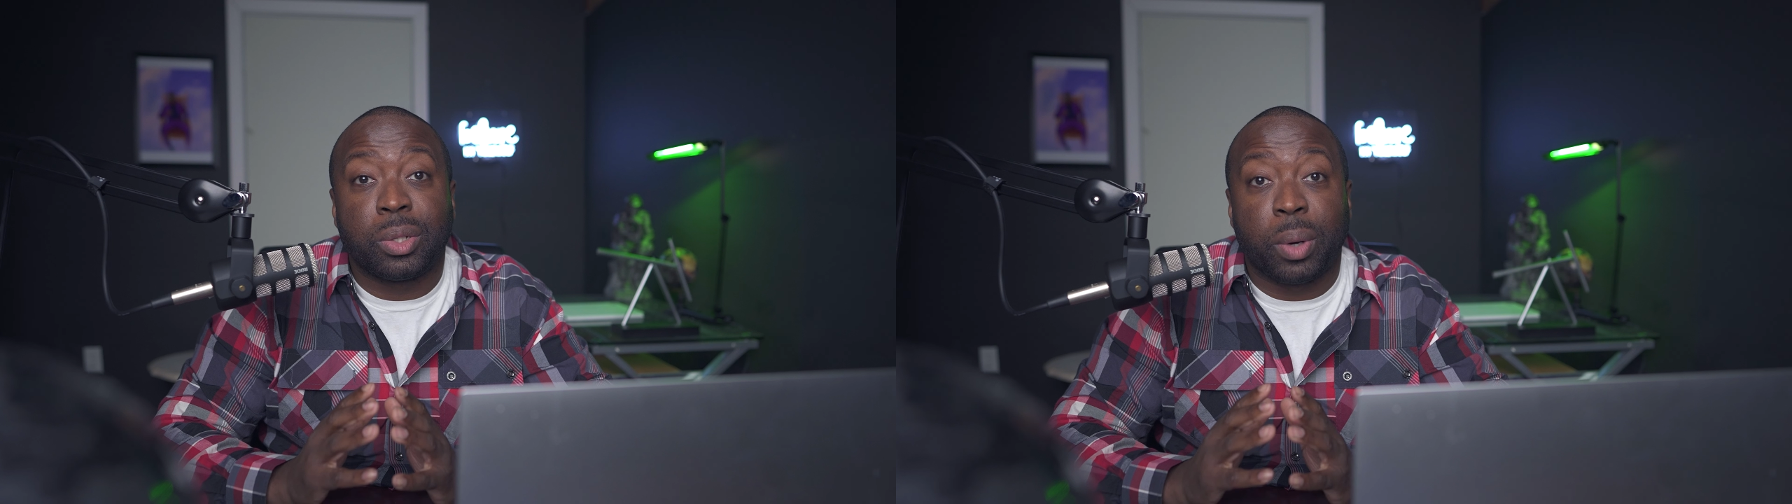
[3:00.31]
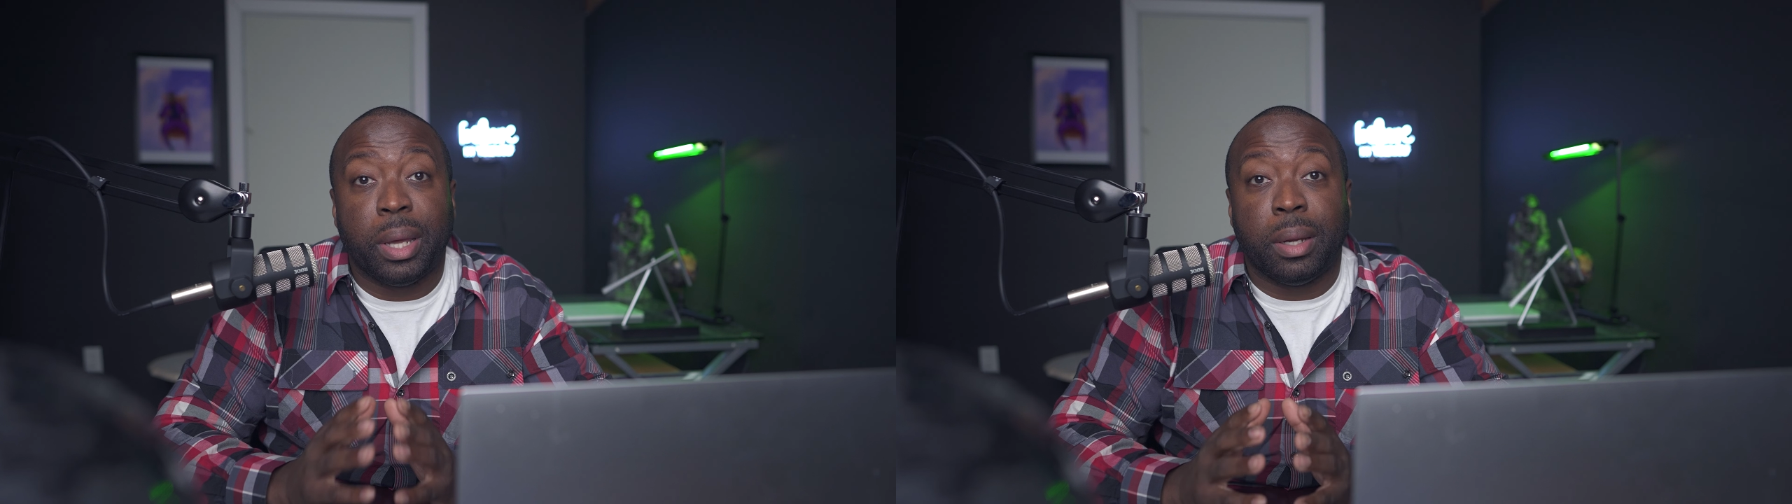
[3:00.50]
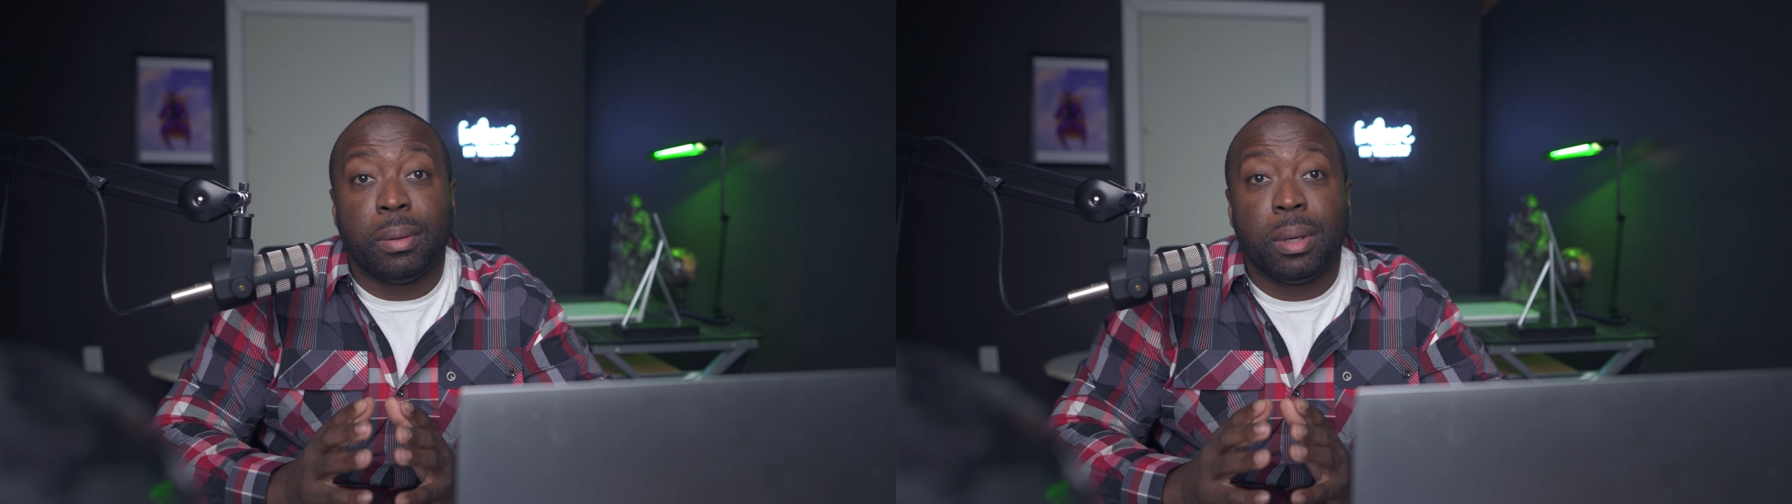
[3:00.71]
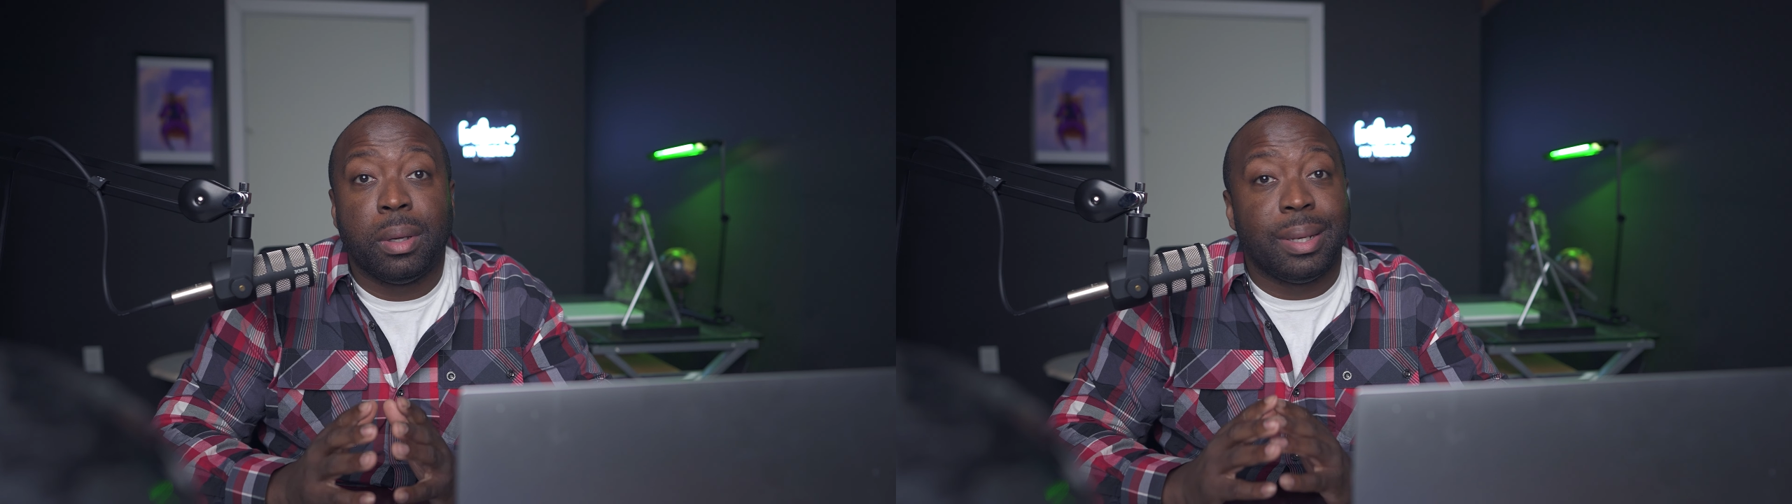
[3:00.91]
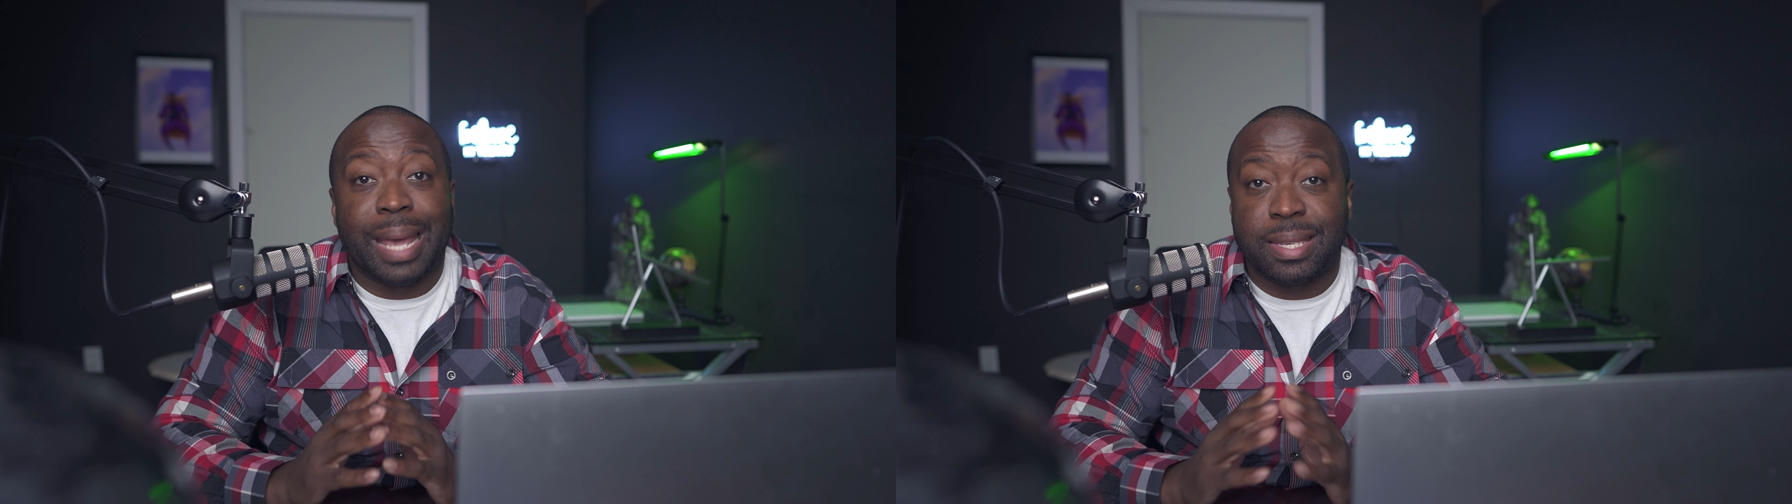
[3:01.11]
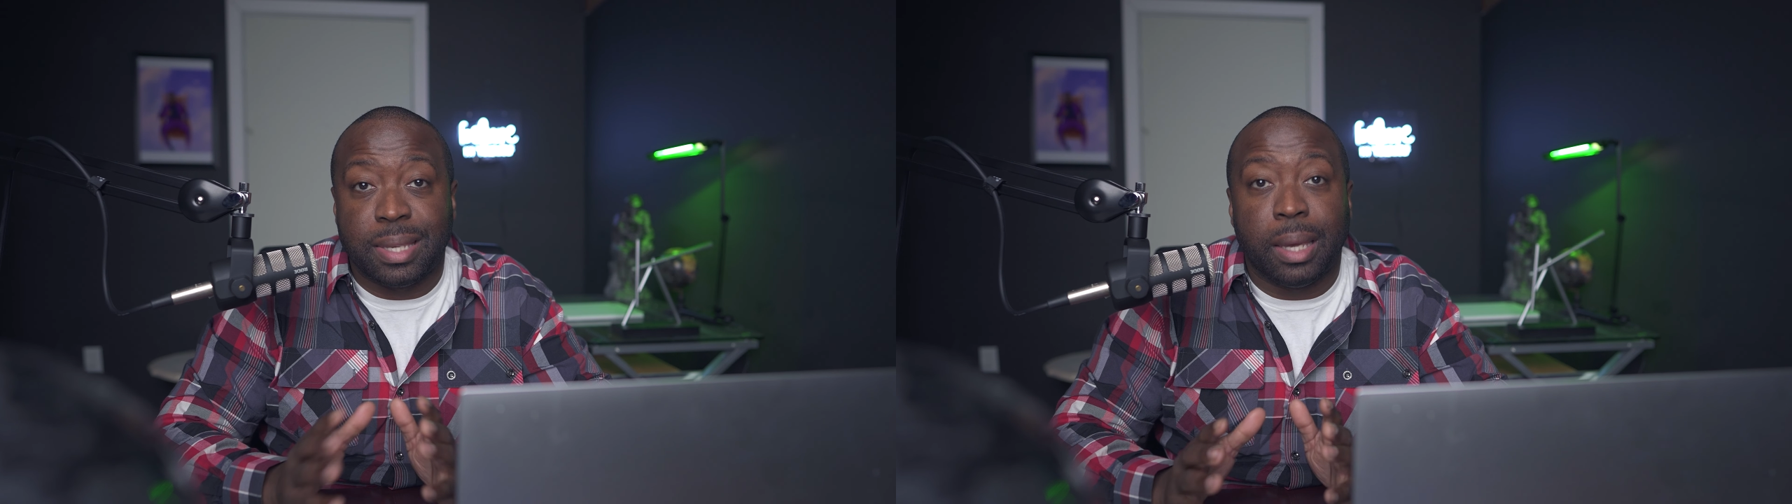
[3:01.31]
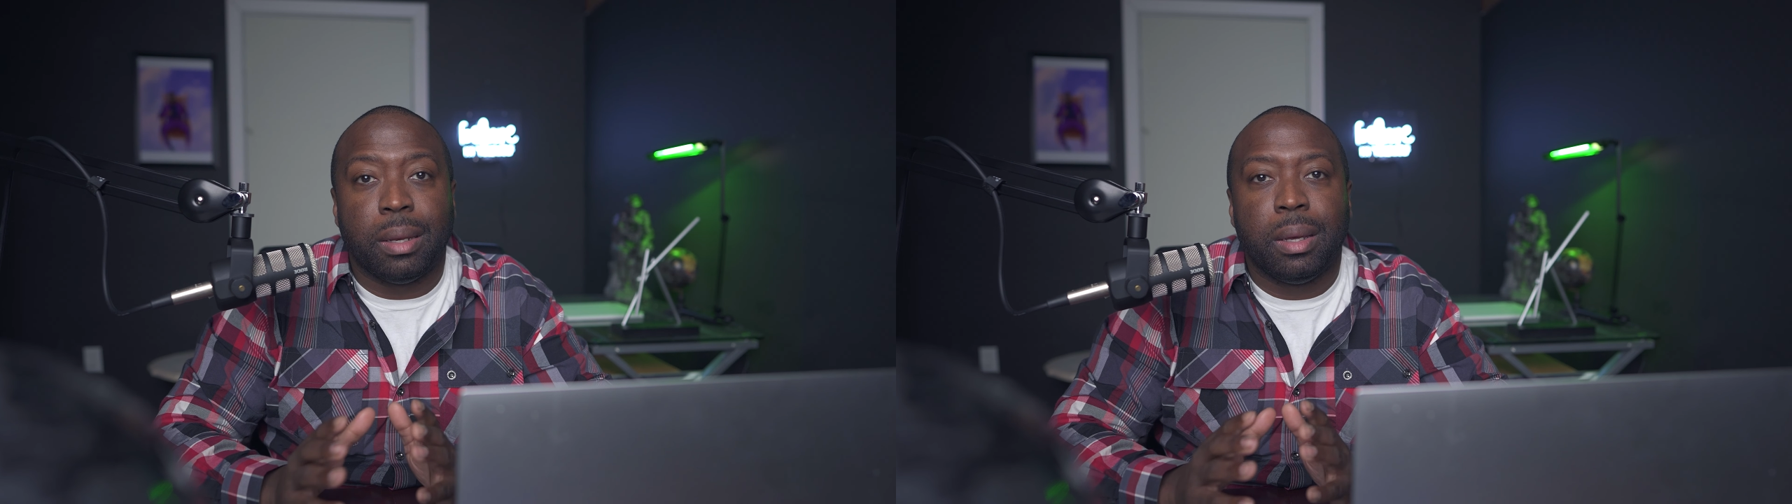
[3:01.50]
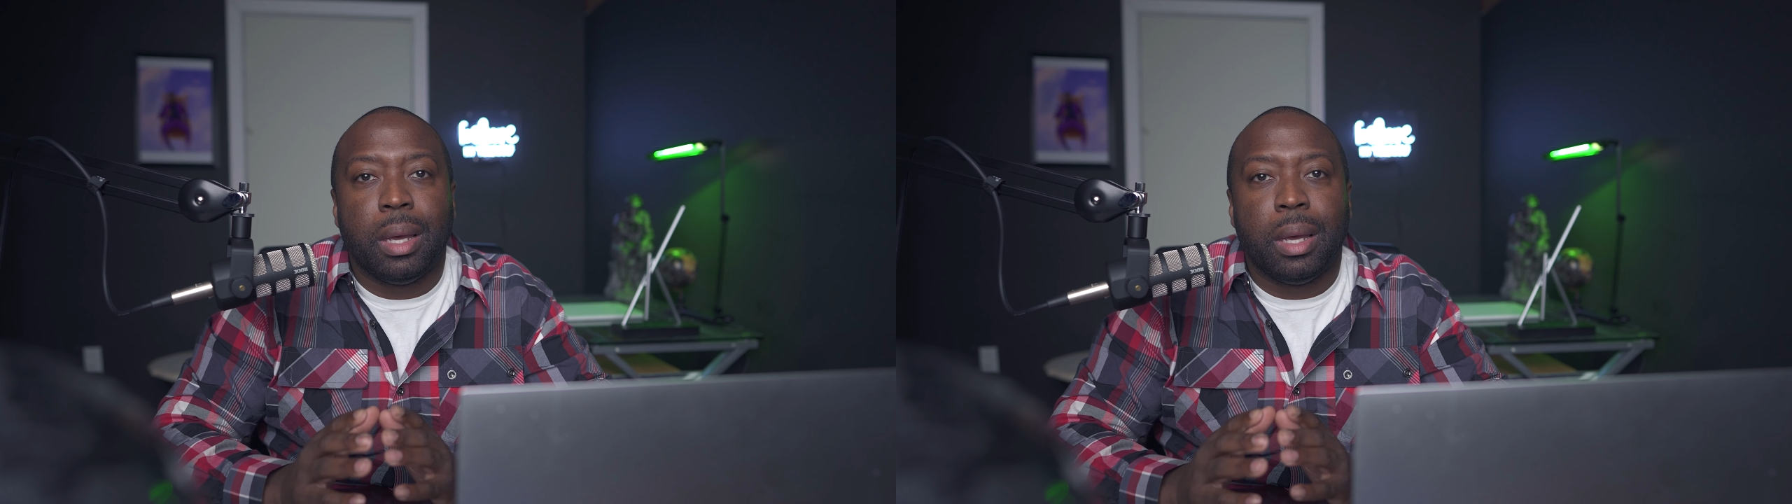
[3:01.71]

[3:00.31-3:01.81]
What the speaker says: credit. That's it.